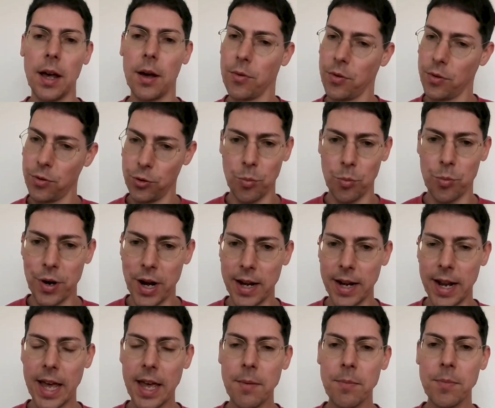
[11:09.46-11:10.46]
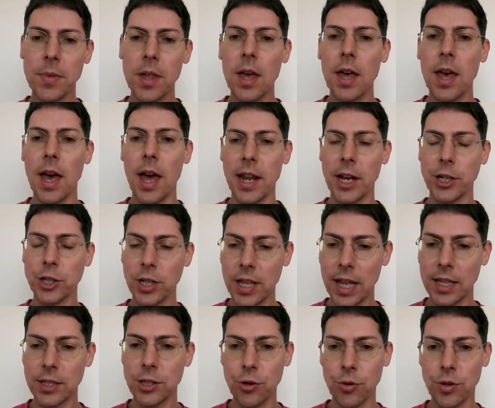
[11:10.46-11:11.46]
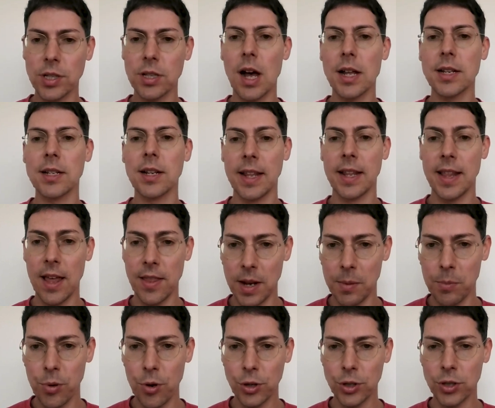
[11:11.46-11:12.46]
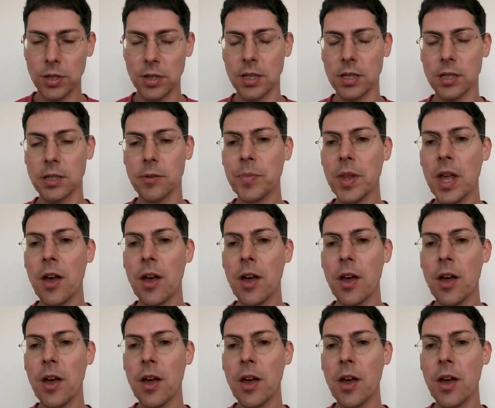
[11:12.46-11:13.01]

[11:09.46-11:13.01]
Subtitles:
your brand name and actually gets your site and then purchases.